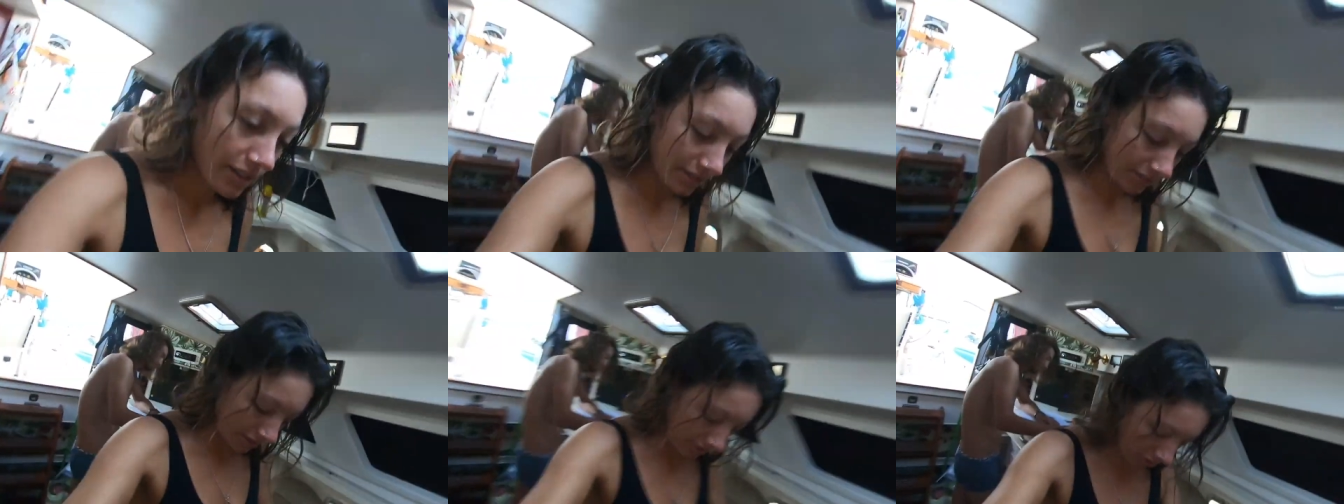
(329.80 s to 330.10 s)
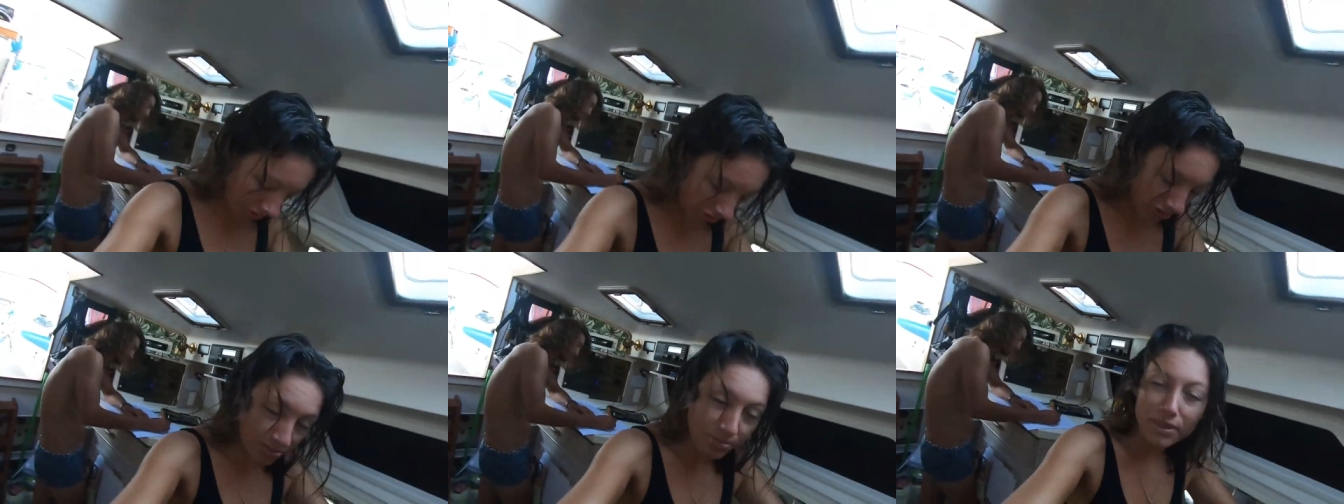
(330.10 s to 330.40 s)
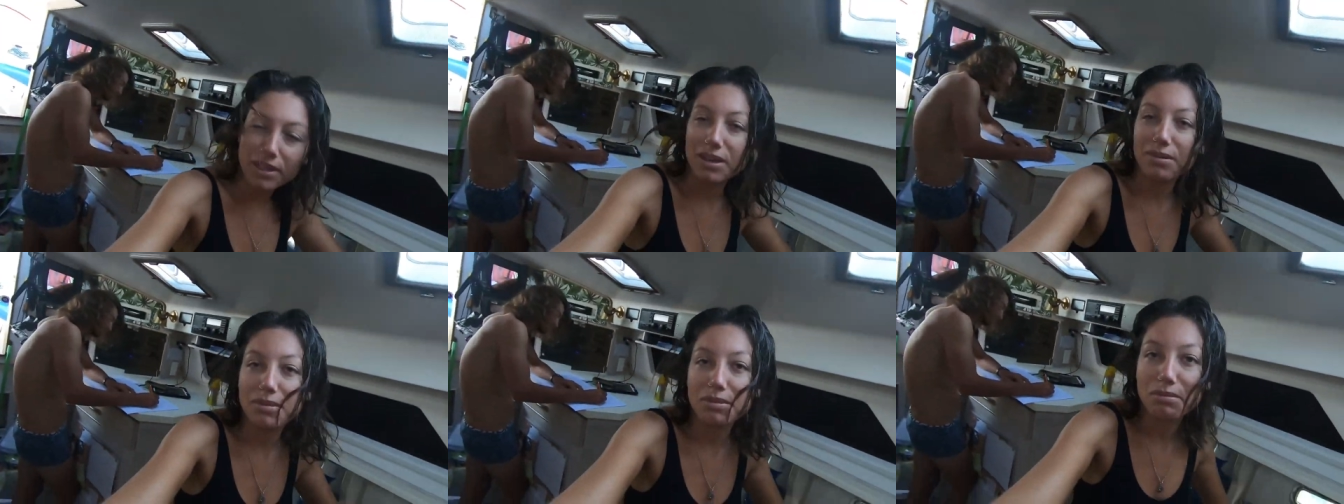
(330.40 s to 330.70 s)
Excuse
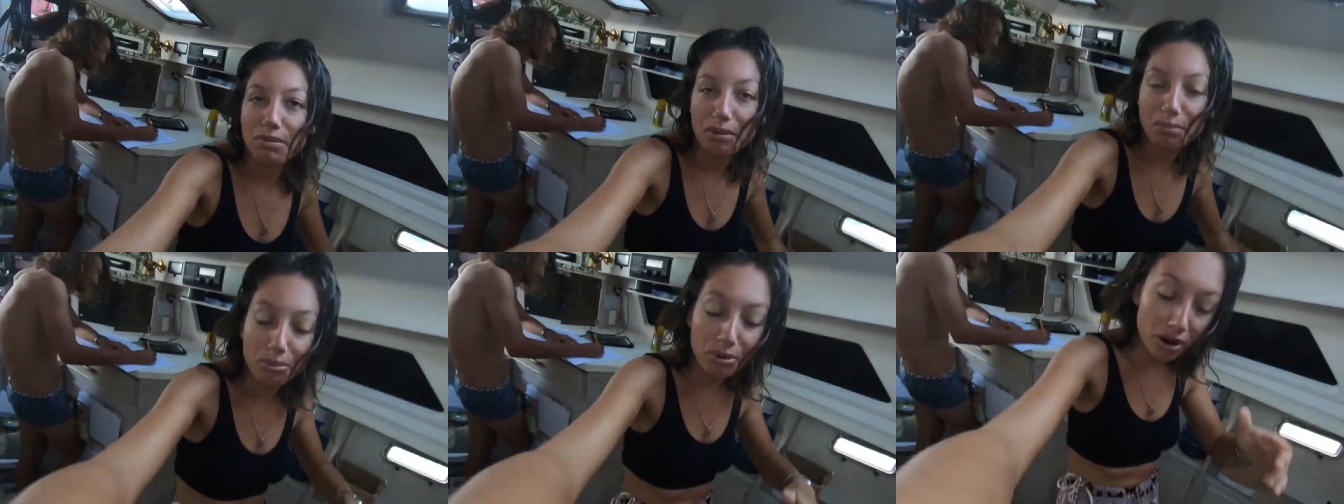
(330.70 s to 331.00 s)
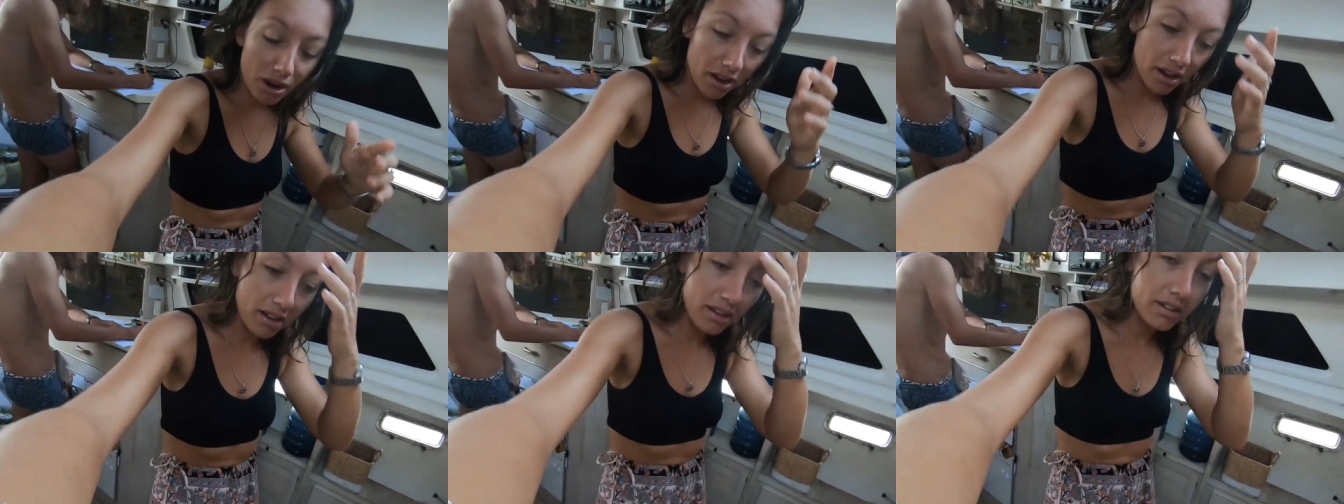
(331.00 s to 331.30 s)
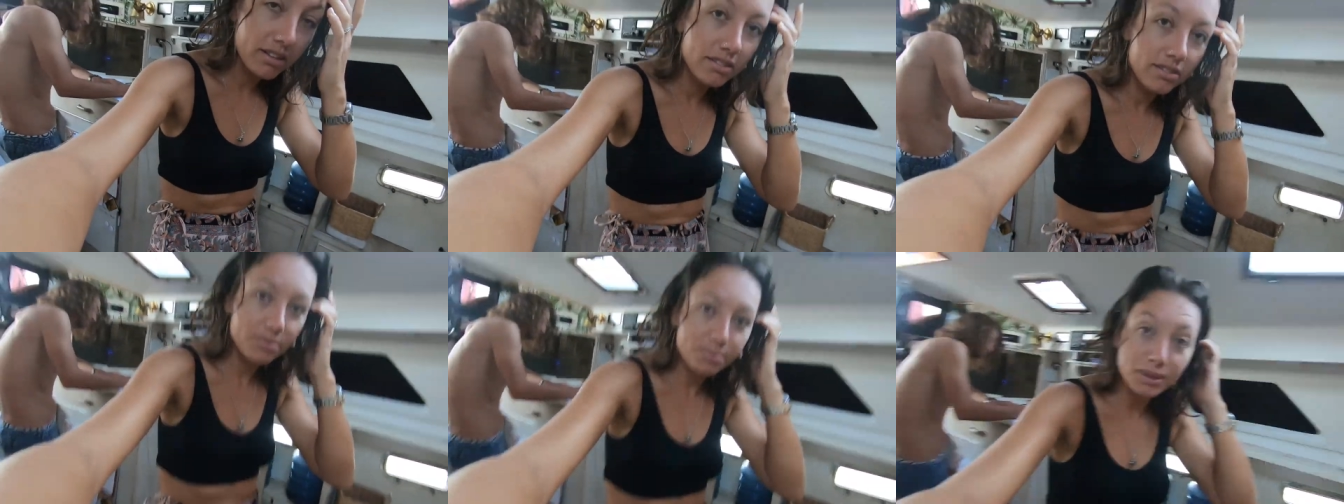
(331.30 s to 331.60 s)
me, I'm in my bra,
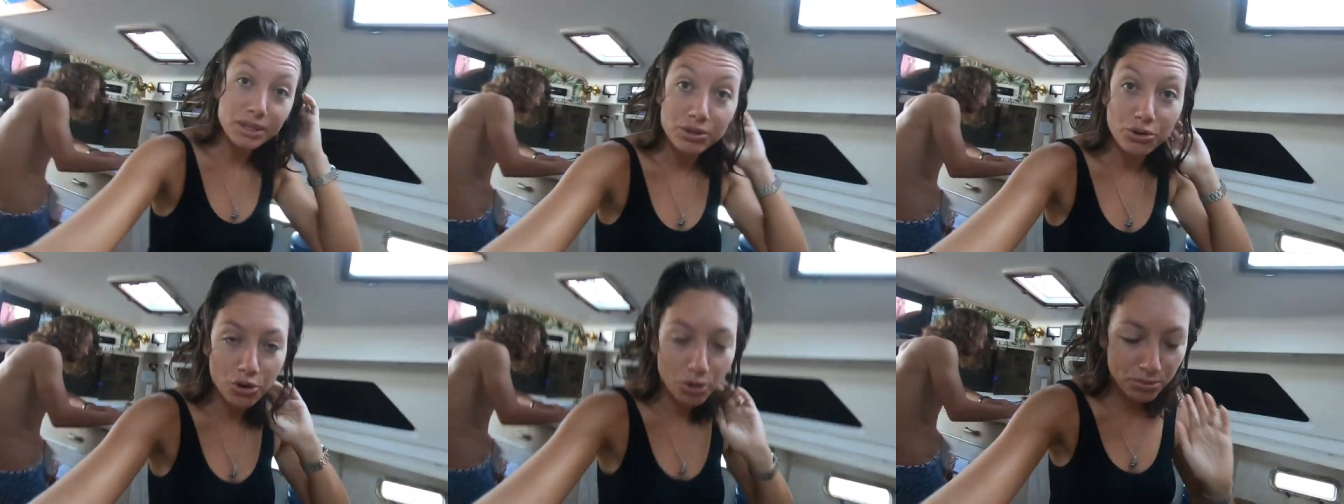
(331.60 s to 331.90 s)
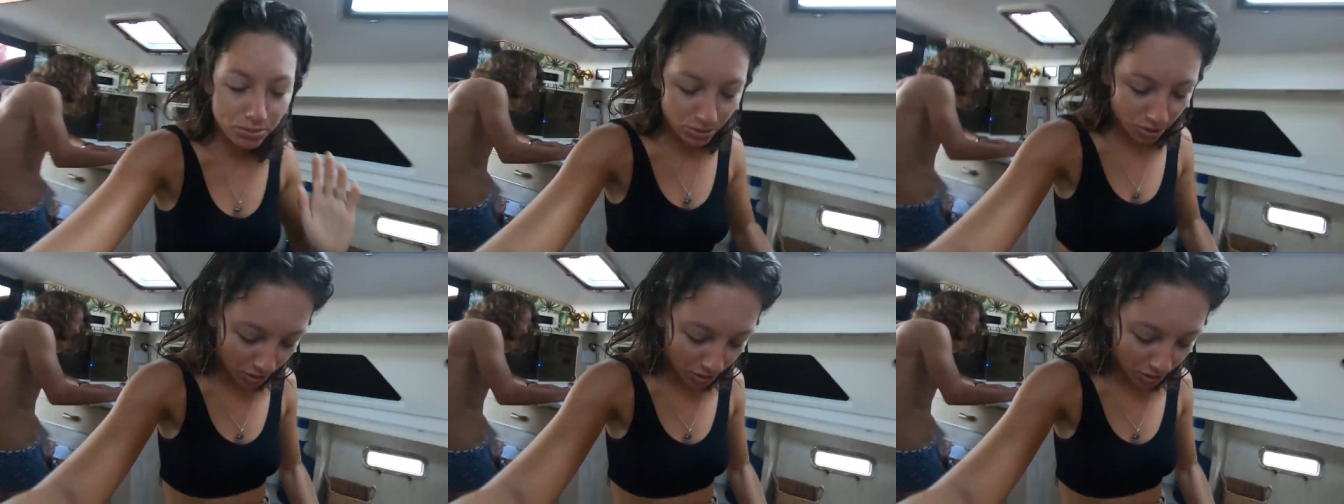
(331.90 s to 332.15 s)
my crop